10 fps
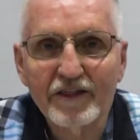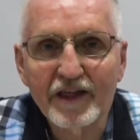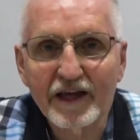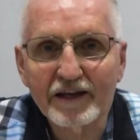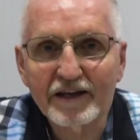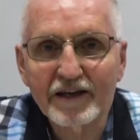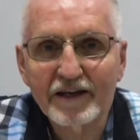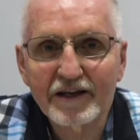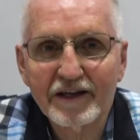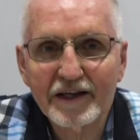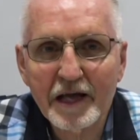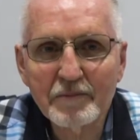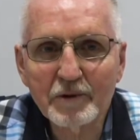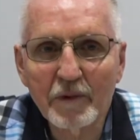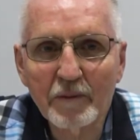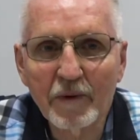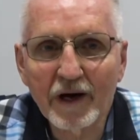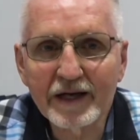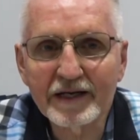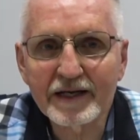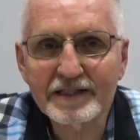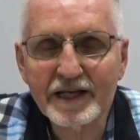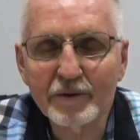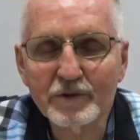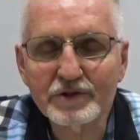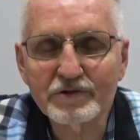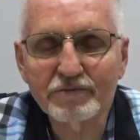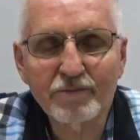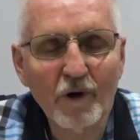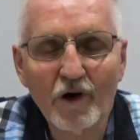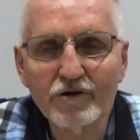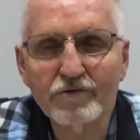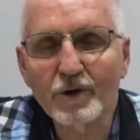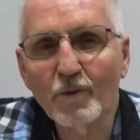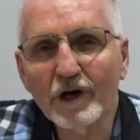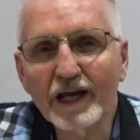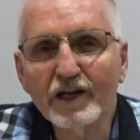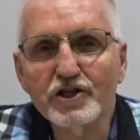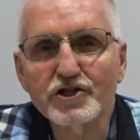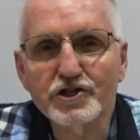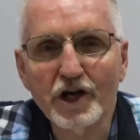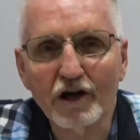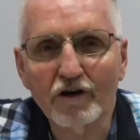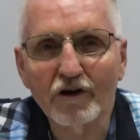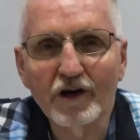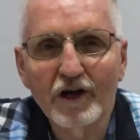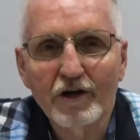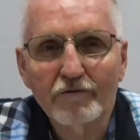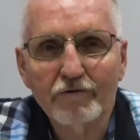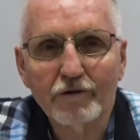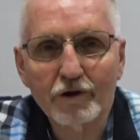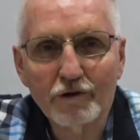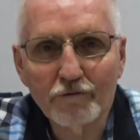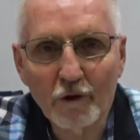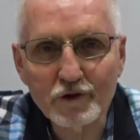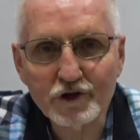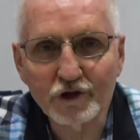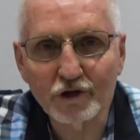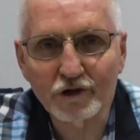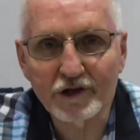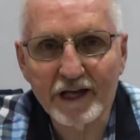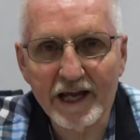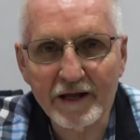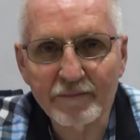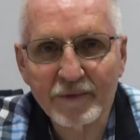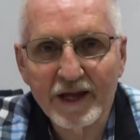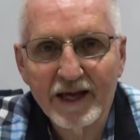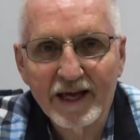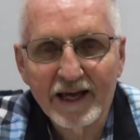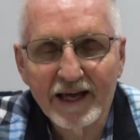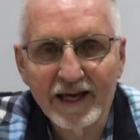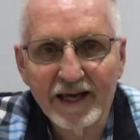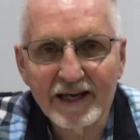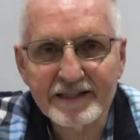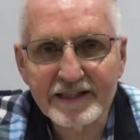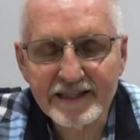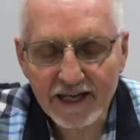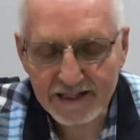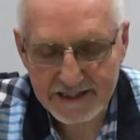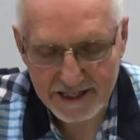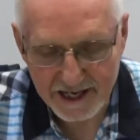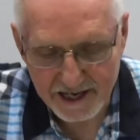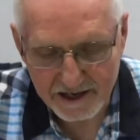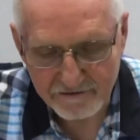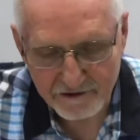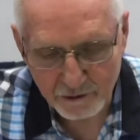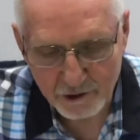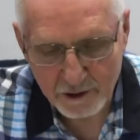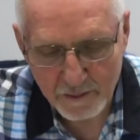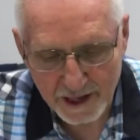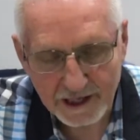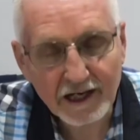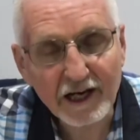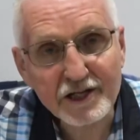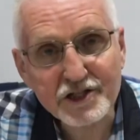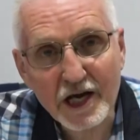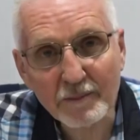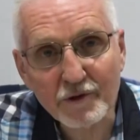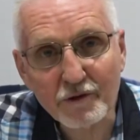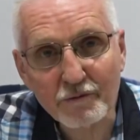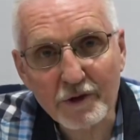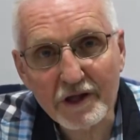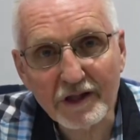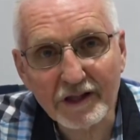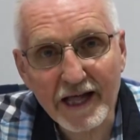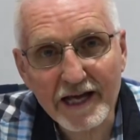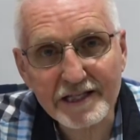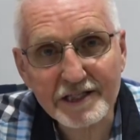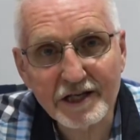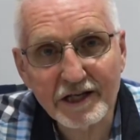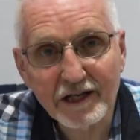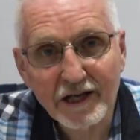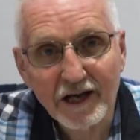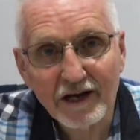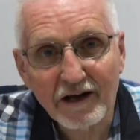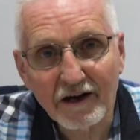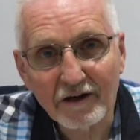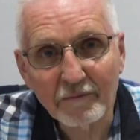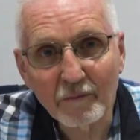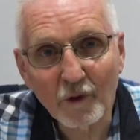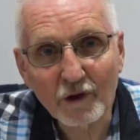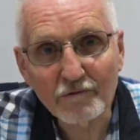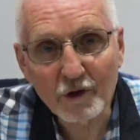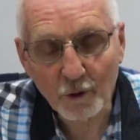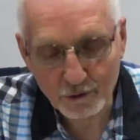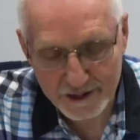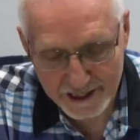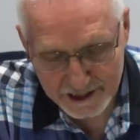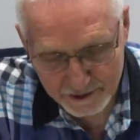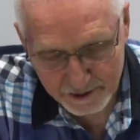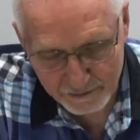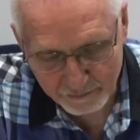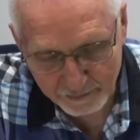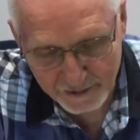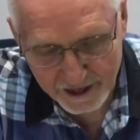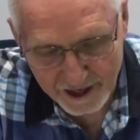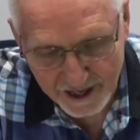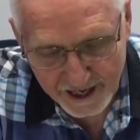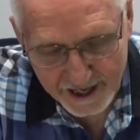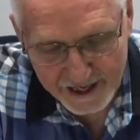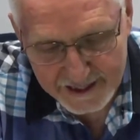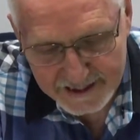that came to my mind as I was pondering what I could share for a devotional today. It's a text found in Malachi chapter 3, the last book of the Old Testament. And it